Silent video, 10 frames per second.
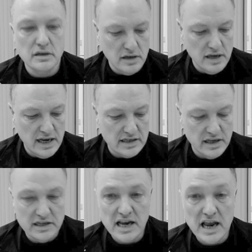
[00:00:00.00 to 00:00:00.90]
hit the
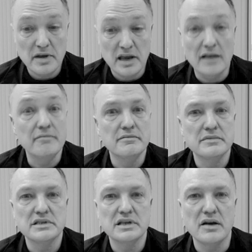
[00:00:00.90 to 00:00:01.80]
escape key.
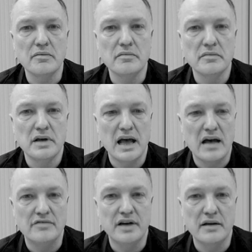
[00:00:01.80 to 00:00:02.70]
So, have
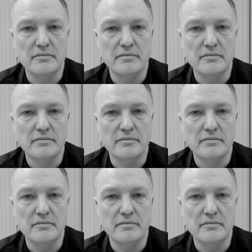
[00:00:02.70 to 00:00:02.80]
fun.